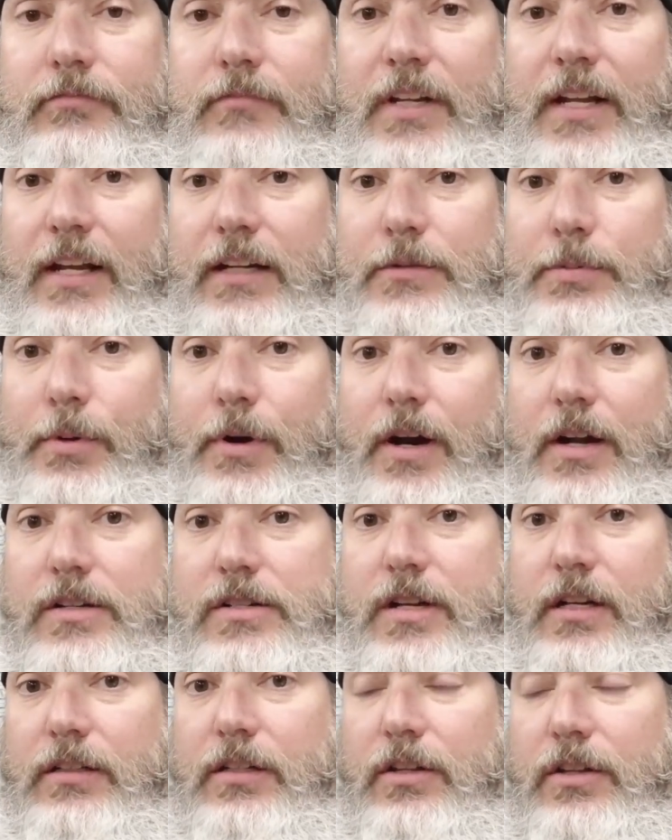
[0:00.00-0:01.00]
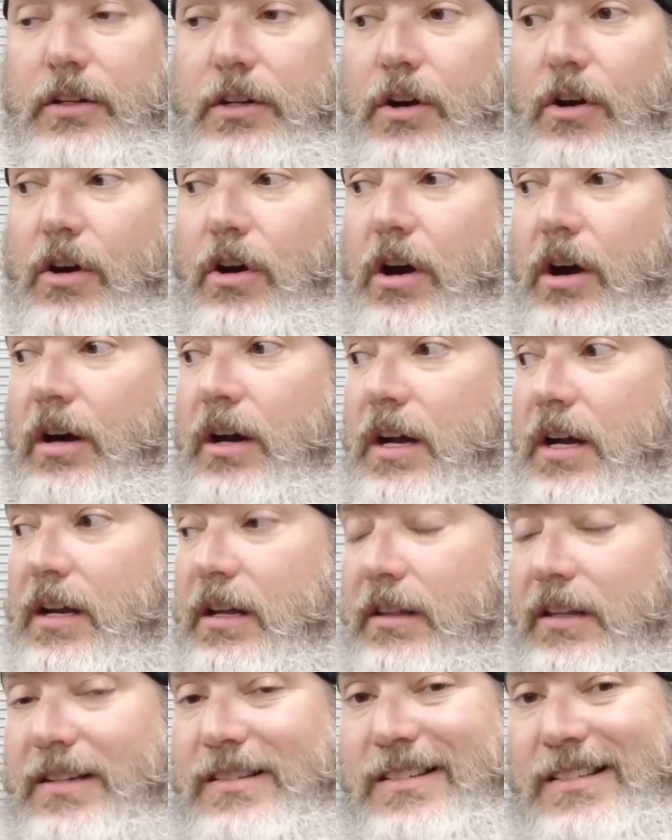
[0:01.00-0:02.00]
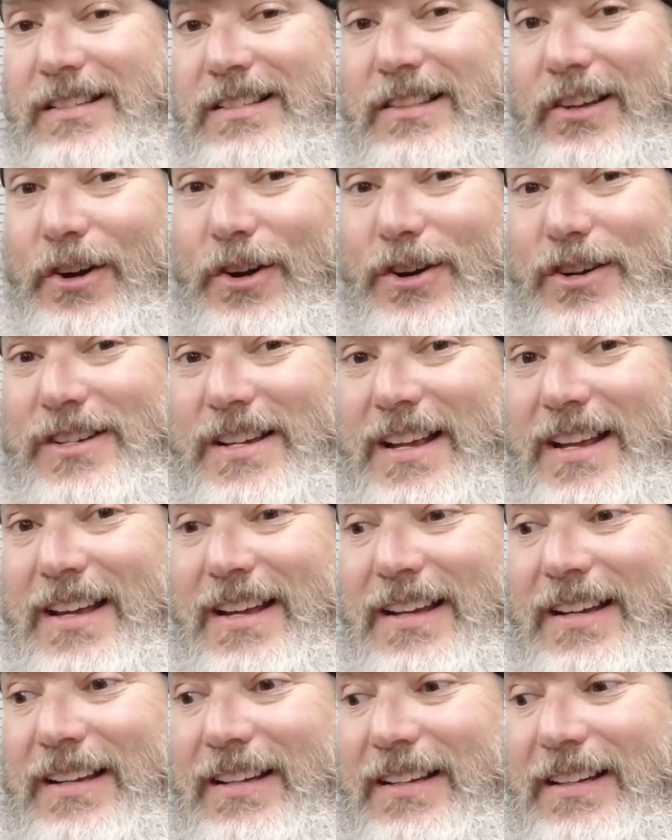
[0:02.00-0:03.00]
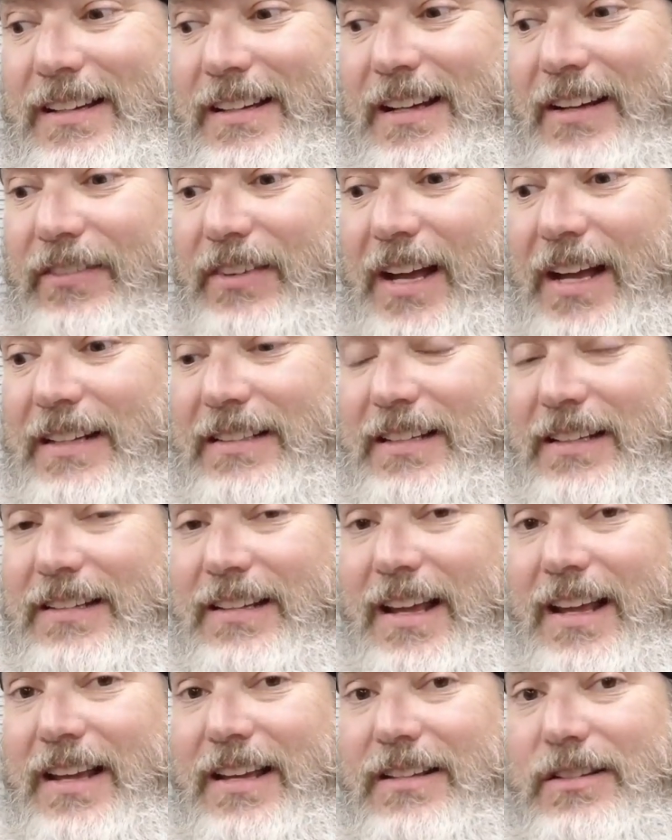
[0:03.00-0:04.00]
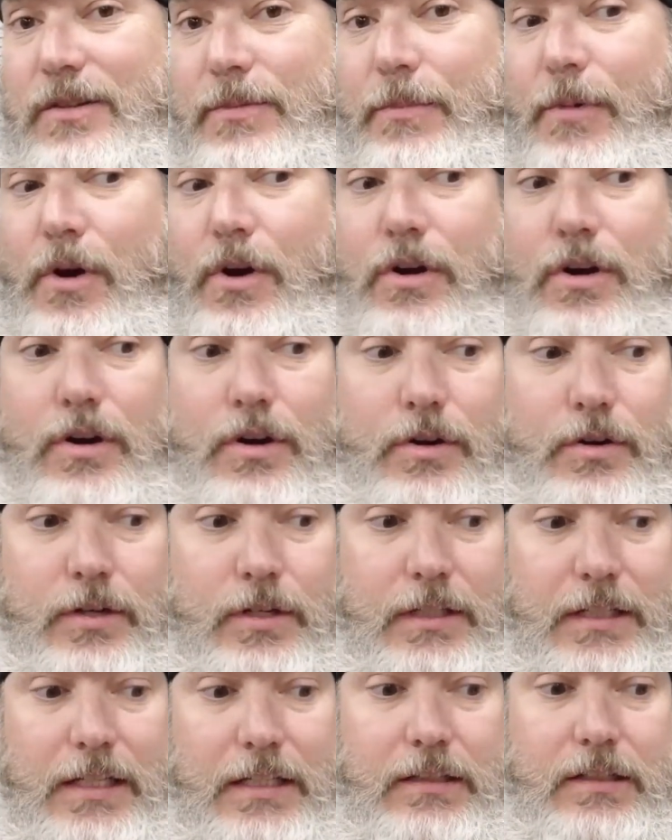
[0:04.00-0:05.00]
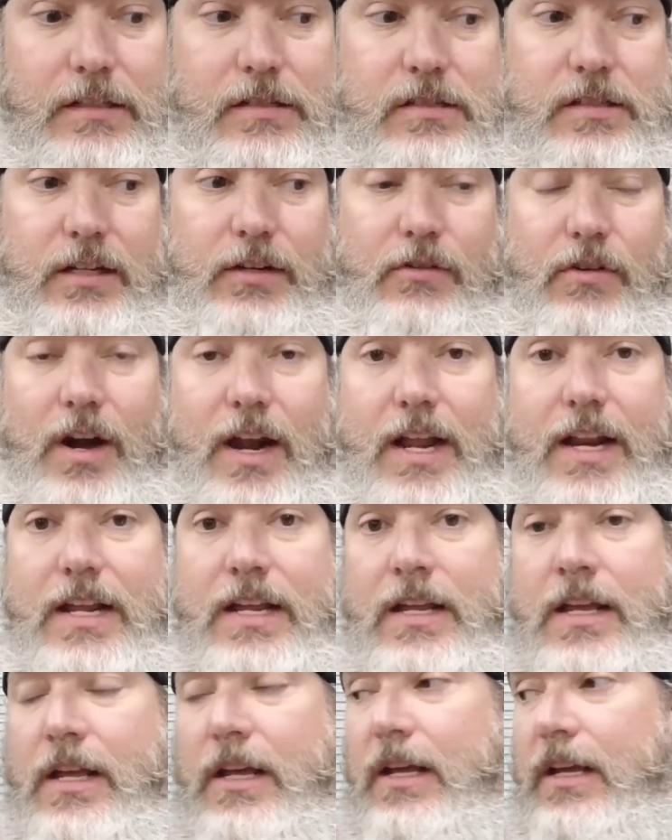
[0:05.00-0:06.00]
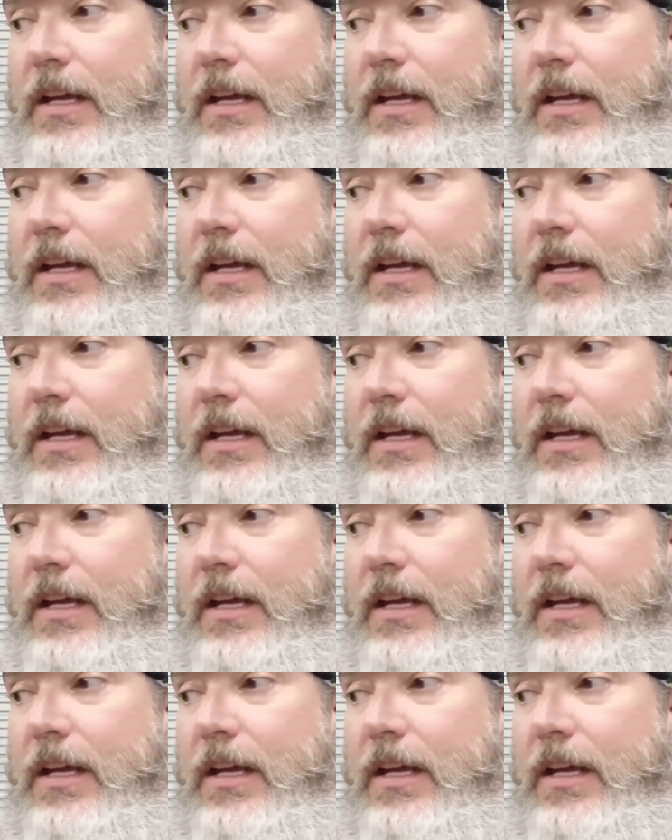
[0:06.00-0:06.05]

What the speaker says: next project on the car. This is Thursday. I've got today and tomorrow to get this thing ready.